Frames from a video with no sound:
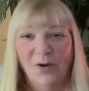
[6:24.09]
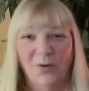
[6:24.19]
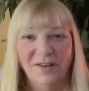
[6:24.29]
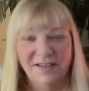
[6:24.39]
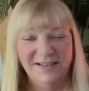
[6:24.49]

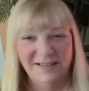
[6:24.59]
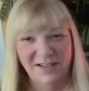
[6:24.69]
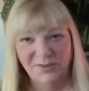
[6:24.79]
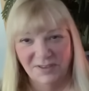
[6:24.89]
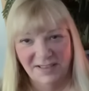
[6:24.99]
Well, this is
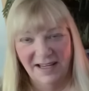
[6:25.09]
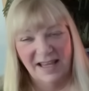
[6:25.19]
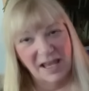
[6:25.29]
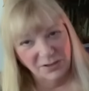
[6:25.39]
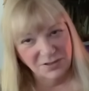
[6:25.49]
interesting
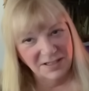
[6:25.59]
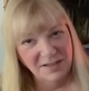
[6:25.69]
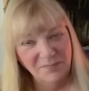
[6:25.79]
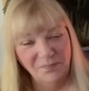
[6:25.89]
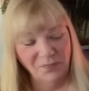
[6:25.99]

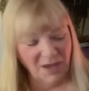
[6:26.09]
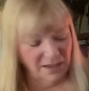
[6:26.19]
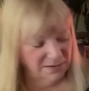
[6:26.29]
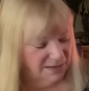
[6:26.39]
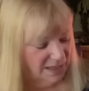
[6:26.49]
energy
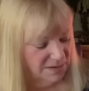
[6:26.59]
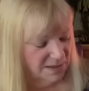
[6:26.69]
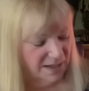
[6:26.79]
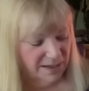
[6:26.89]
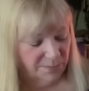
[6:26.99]
and can
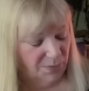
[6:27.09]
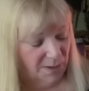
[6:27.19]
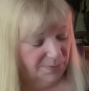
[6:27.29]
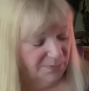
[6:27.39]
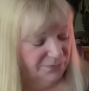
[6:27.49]
uh,
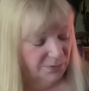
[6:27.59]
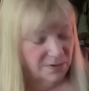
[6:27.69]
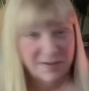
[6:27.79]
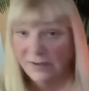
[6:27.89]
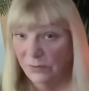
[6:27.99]
pop up
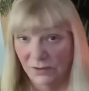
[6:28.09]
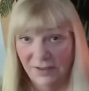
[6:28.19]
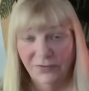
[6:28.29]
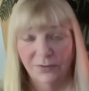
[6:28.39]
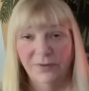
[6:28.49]
for several
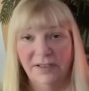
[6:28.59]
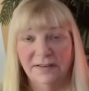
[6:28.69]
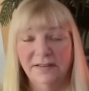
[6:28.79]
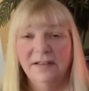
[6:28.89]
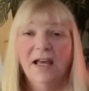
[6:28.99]
different
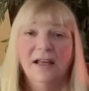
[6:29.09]
reasons.